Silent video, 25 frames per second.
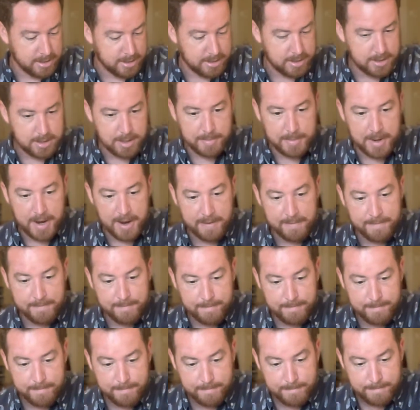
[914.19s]
to my
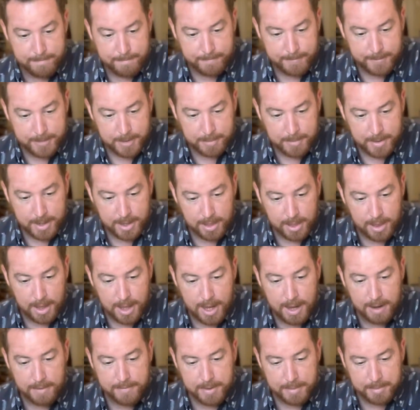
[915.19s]

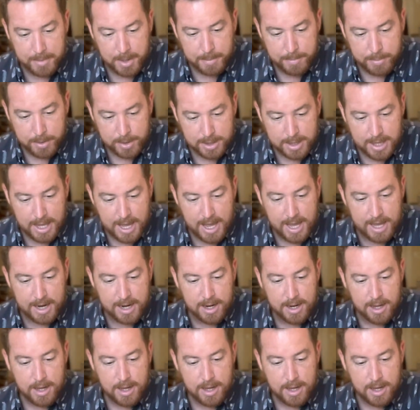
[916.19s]
left. I'm going to put that